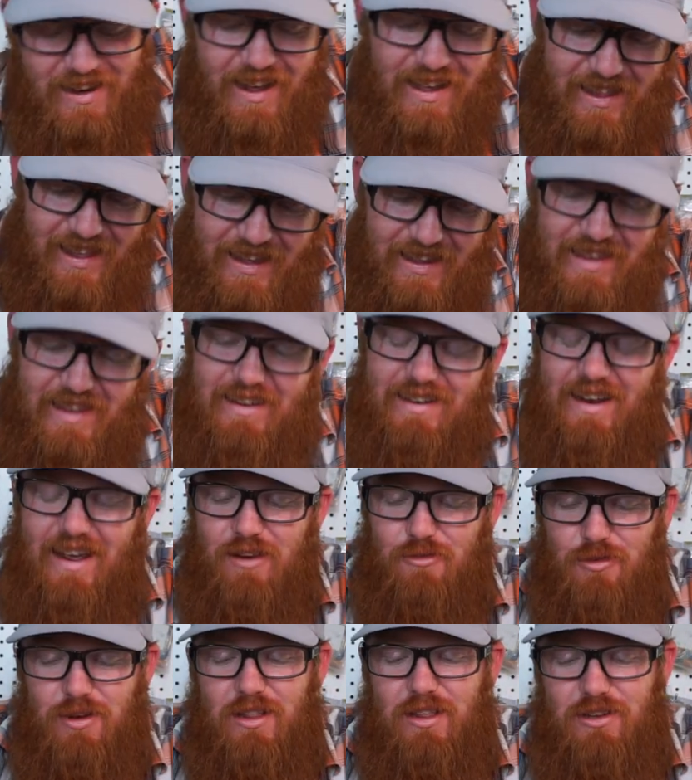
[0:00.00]
I like it. I
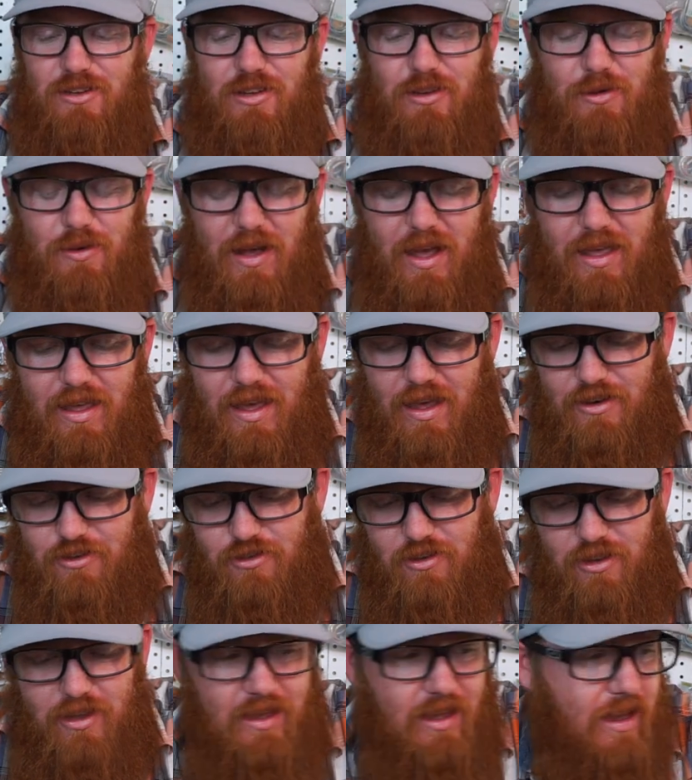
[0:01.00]
really do. I
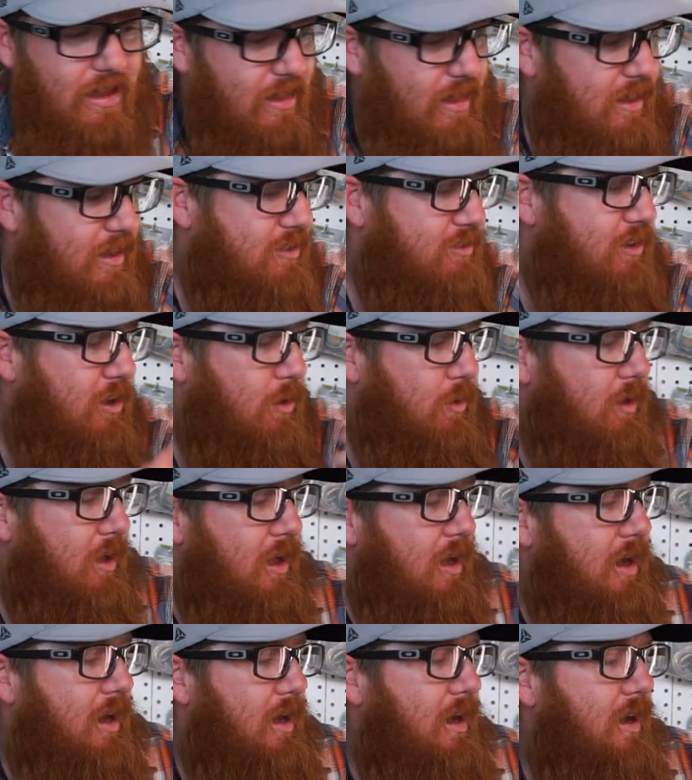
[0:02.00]
actually, I so
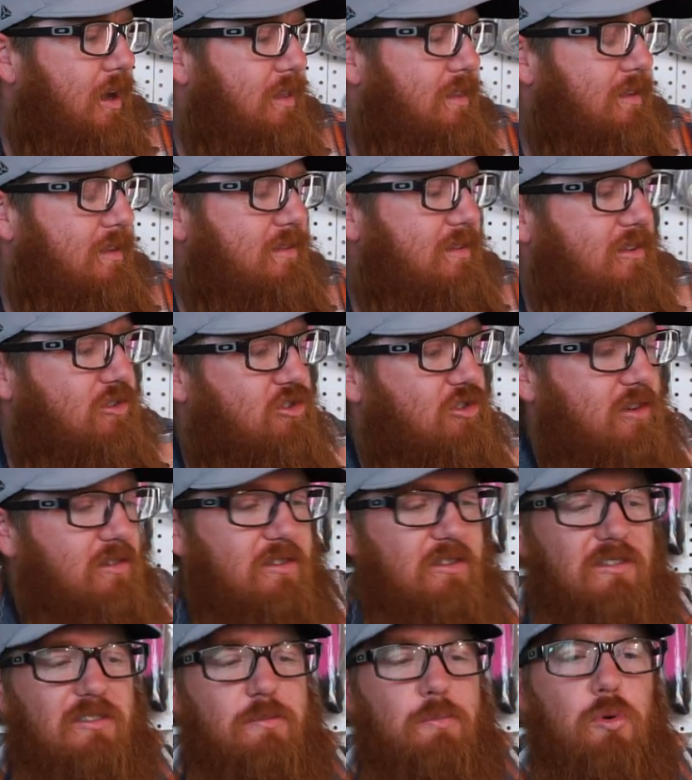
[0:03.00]
this is
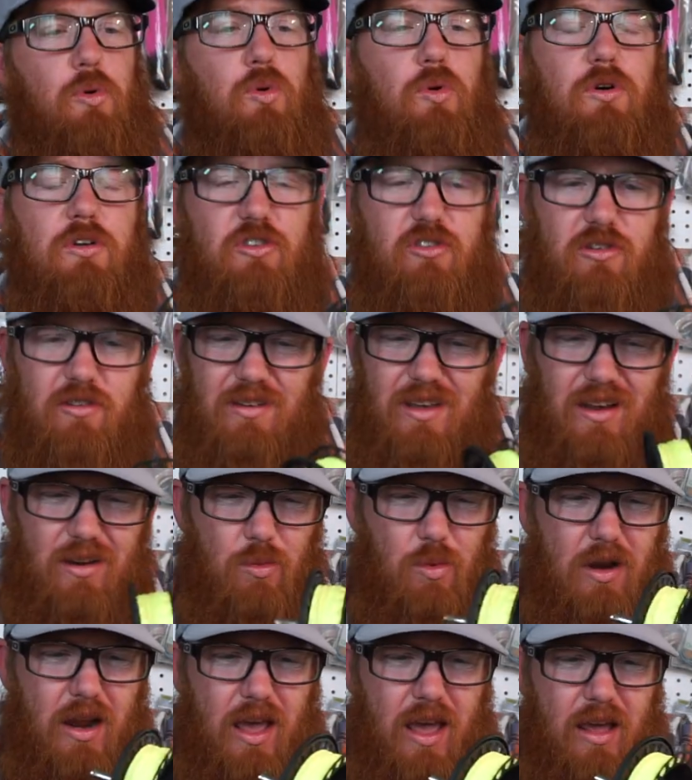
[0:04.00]
just a spool. It's just kind
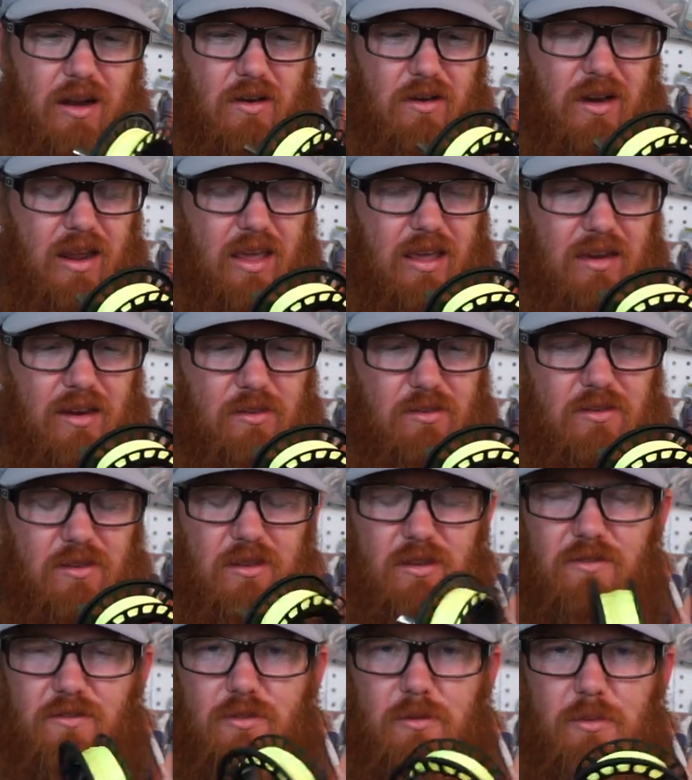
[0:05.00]
of what I had on hand. I was
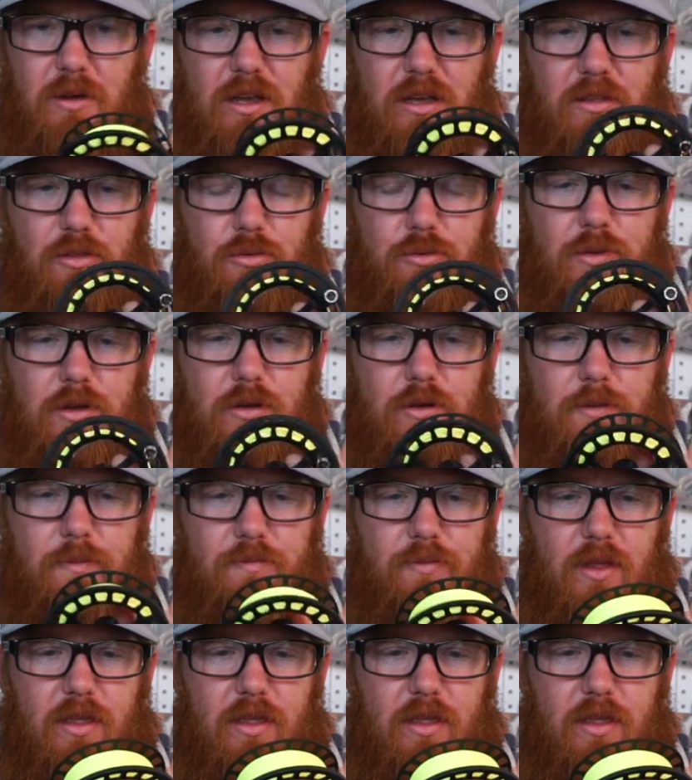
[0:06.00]
looking for my other reel.